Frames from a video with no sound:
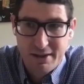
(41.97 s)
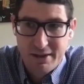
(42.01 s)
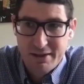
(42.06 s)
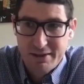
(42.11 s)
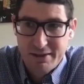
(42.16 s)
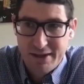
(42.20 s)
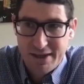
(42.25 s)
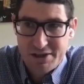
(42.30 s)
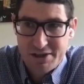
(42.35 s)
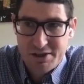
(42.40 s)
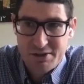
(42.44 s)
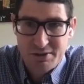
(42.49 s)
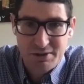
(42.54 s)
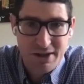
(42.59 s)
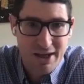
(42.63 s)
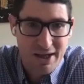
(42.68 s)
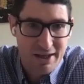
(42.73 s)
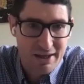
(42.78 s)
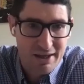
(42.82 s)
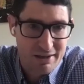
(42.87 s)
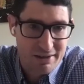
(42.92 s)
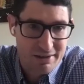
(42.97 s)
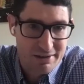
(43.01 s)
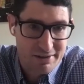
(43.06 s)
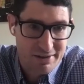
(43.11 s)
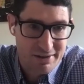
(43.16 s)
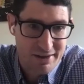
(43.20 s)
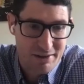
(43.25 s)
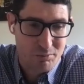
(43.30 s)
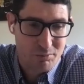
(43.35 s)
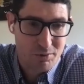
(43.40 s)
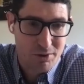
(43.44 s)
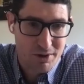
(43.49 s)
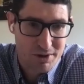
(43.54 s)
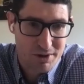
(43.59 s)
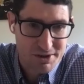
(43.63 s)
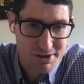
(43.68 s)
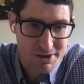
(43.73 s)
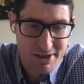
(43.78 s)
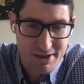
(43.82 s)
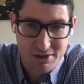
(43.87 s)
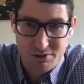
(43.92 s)
That's okay. That
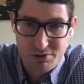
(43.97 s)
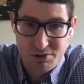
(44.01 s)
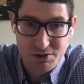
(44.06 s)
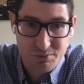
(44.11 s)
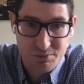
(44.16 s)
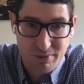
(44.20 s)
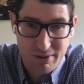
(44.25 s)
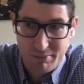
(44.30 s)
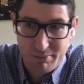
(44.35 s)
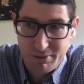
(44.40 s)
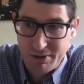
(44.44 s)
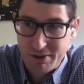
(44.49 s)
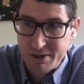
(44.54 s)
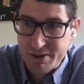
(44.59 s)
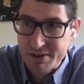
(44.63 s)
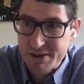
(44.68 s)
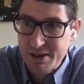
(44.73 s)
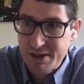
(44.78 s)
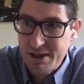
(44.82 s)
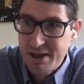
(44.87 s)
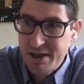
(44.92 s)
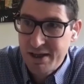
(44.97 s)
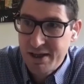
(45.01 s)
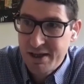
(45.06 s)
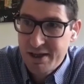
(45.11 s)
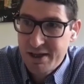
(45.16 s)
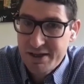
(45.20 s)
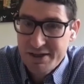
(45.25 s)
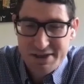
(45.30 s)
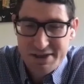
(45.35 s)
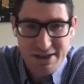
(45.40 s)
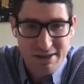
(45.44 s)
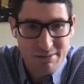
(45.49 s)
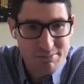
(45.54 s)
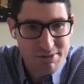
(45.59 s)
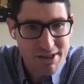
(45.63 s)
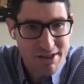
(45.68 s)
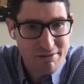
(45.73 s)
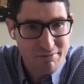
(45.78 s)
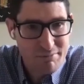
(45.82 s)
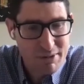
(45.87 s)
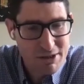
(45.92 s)
works. They're used to webinars. Teams
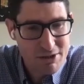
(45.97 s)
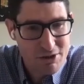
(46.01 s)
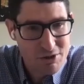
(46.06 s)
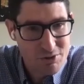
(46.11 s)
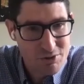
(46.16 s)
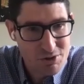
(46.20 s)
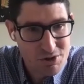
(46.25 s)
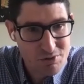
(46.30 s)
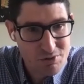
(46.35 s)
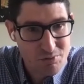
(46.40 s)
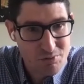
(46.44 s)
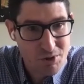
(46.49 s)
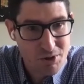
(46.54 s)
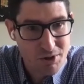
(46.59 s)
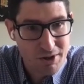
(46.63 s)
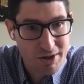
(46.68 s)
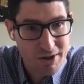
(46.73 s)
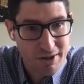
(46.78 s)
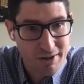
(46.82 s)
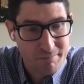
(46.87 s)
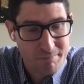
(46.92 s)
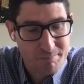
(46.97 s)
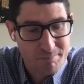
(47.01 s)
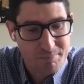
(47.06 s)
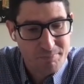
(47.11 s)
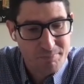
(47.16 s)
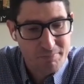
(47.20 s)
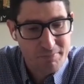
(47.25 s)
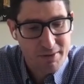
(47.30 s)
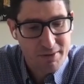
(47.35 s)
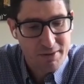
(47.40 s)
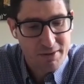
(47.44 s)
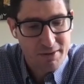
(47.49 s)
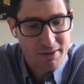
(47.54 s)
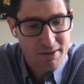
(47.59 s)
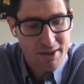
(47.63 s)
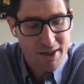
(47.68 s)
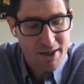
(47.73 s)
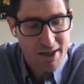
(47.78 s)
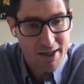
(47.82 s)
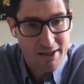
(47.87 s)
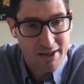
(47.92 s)
that have been used to working
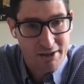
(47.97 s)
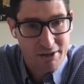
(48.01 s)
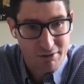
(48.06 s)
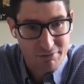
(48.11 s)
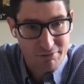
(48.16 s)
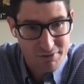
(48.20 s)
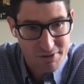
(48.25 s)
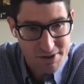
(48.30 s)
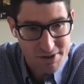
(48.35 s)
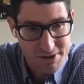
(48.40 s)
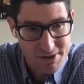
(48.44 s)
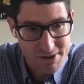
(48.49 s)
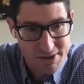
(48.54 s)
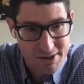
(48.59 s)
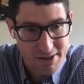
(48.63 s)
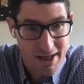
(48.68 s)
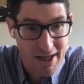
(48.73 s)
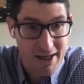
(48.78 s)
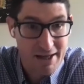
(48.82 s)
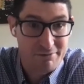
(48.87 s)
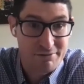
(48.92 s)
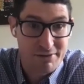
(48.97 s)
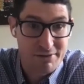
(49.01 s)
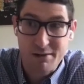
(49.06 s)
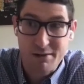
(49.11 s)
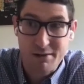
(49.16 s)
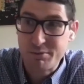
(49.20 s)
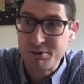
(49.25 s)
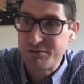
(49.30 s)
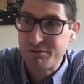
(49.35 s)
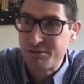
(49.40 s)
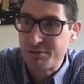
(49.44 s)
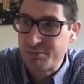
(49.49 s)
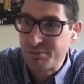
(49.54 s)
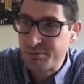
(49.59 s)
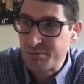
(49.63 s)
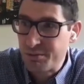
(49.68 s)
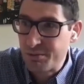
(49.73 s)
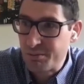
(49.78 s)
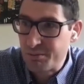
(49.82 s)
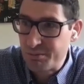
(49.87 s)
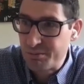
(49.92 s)
in an office and have now moved
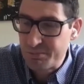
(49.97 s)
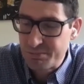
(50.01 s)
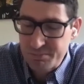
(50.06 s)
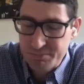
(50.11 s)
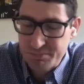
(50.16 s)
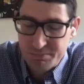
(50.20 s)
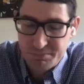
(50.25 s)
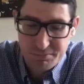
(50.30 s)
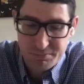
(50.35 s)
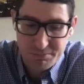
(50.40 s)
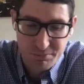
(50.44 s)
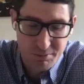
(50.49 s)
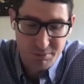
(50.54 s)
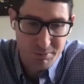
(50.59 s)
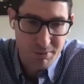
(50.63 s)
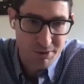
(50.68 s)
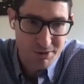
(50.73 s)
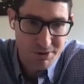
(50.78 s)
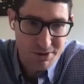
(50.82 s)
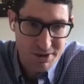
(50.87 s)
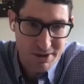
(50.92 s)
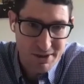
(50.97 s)
remote,